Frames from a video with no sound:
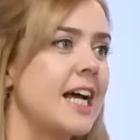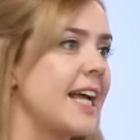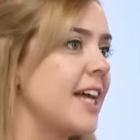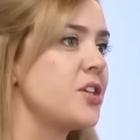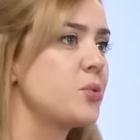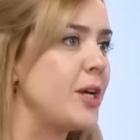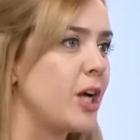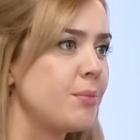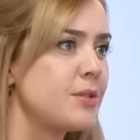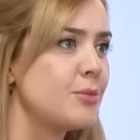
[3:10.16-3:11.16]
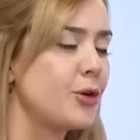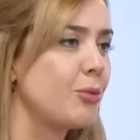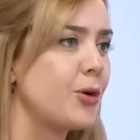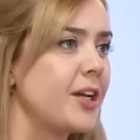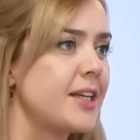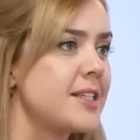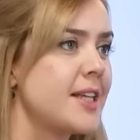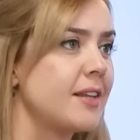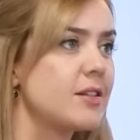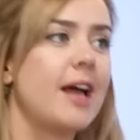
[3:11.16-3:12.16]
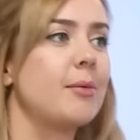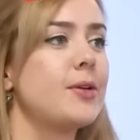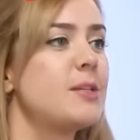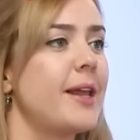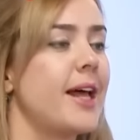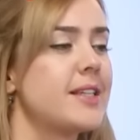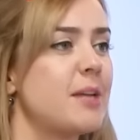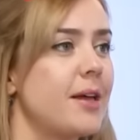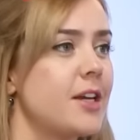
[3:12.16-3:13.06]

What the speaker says: I can't just wake up tomorrow morning and decide I'm going to be an asset